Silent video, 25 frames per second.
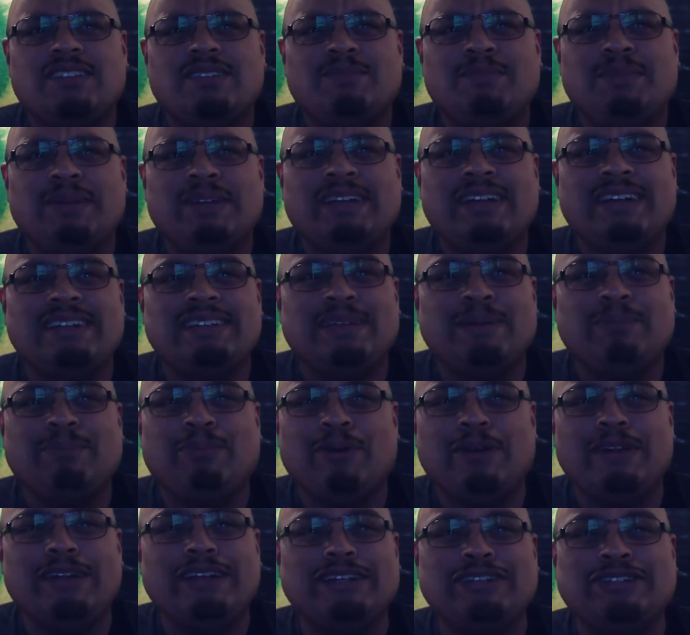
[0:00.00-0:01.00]
because I'm
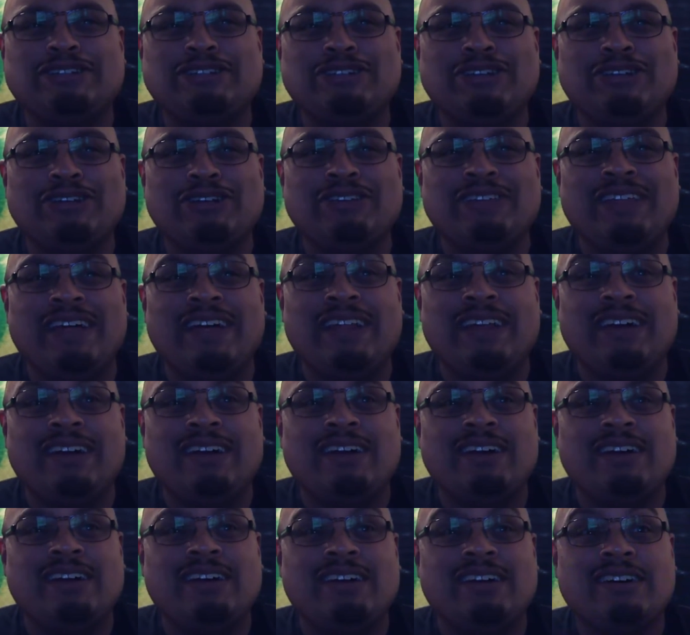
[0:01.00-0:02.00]
pretty sure that
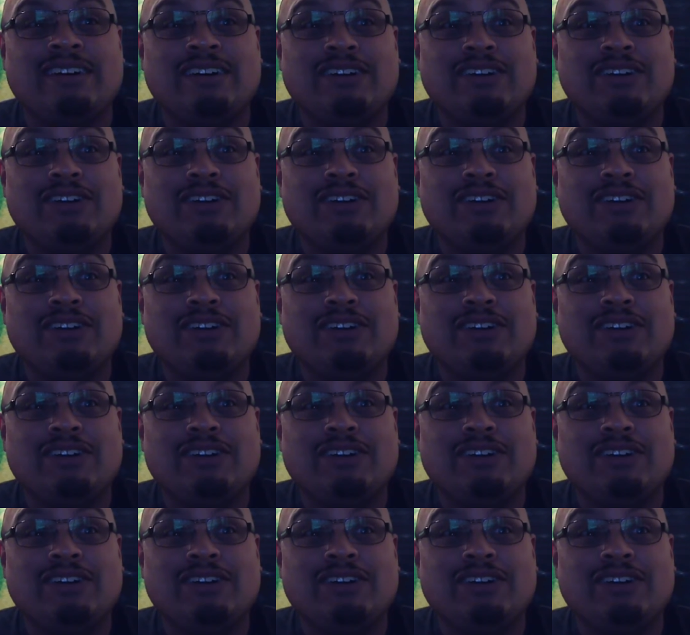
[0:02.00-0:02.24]
uh,